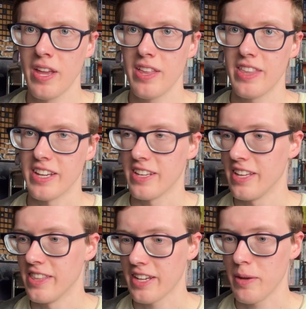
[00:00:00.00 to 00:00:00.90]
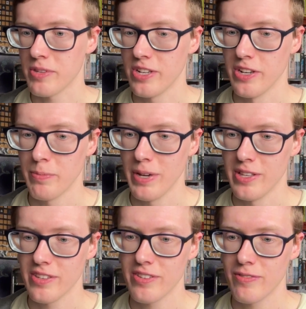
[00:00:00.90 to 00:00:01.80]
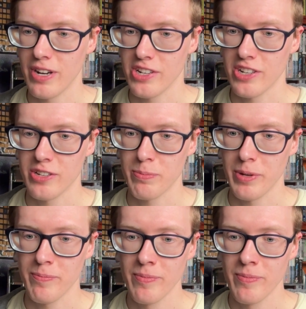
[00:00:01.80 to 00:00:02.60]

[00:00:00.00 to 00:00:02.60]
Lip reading: thing in the Captain Underpants franchise, but